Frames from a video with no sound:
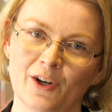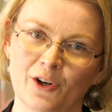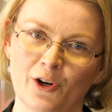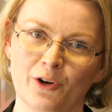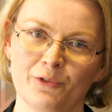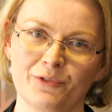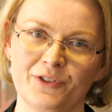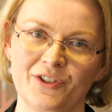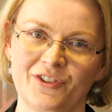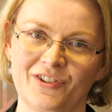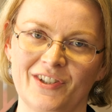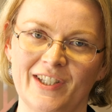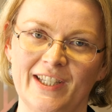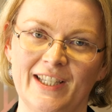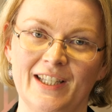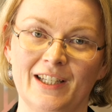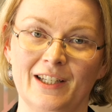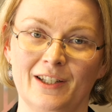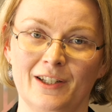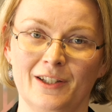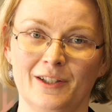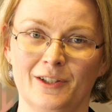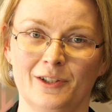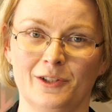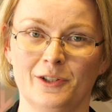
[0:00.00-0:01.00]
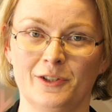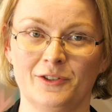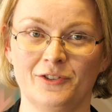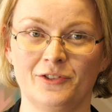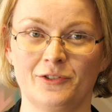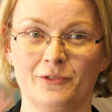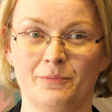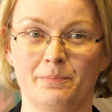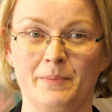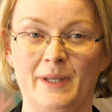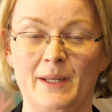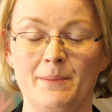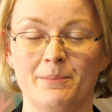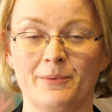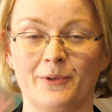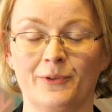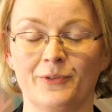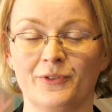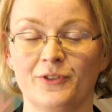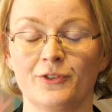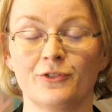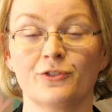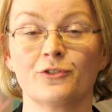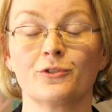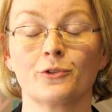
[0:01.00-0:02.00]
Obviously, lots of
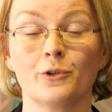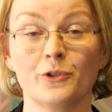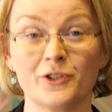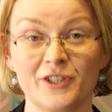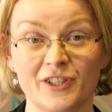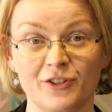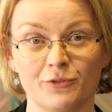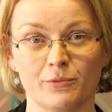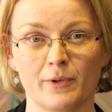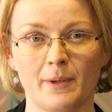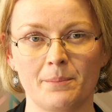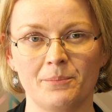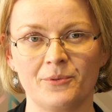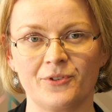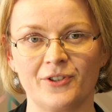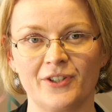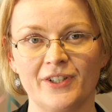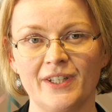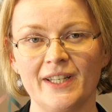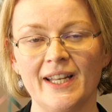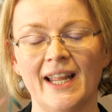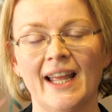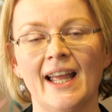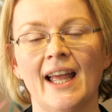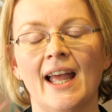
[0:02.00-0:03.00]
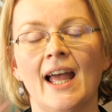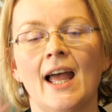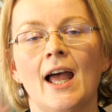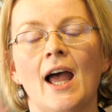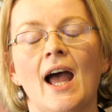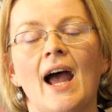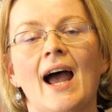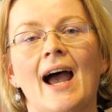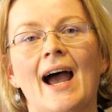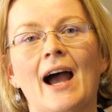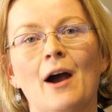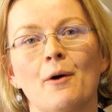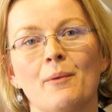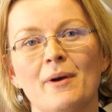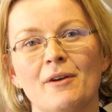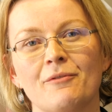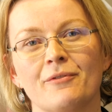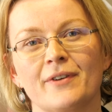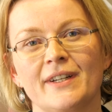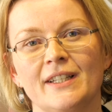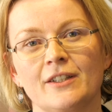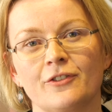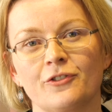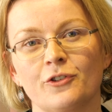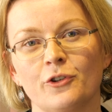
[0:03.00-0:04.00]
people saw disruption.
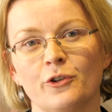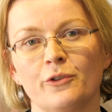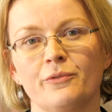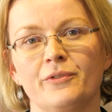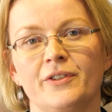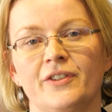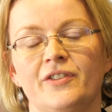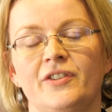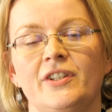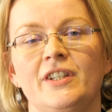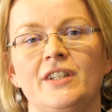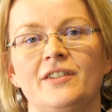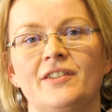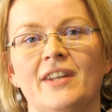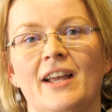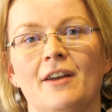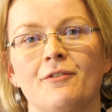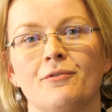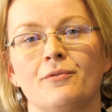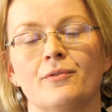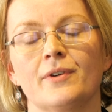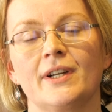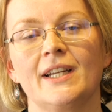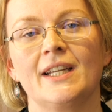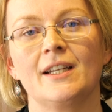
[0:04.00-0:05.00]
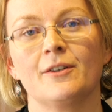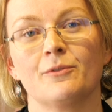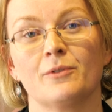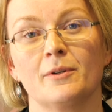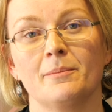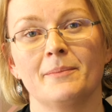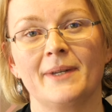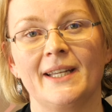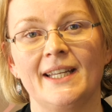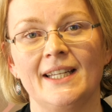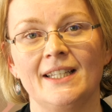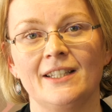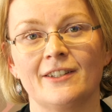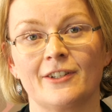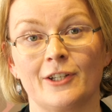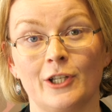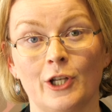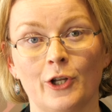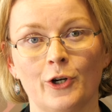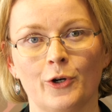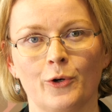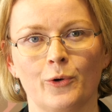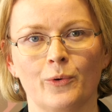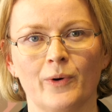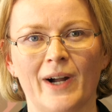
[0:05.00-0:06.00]
However, insolvencies have remained
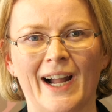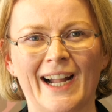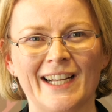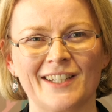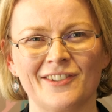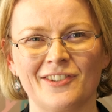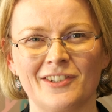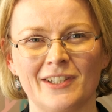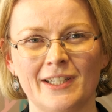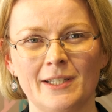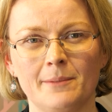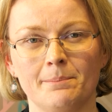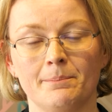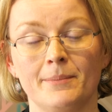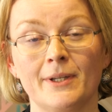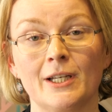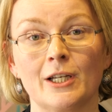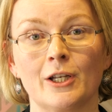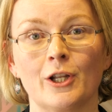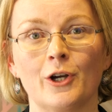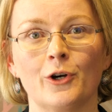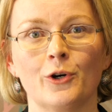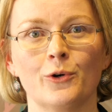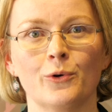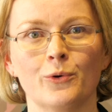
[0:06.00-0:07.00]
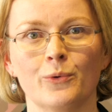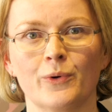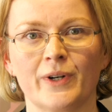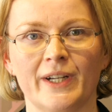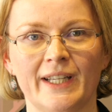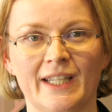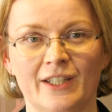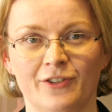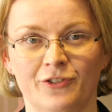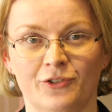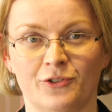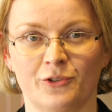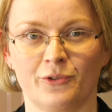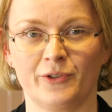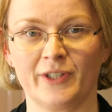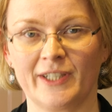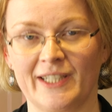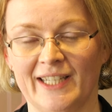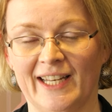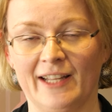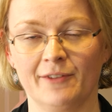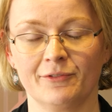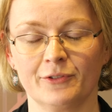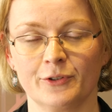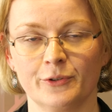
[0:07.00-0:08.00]
low, actually below
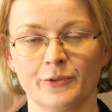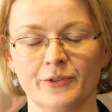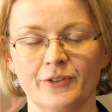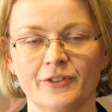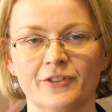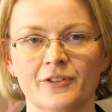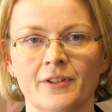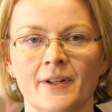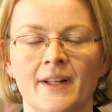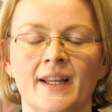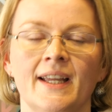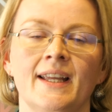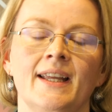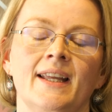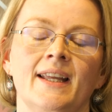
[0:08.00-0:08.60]
historic levels.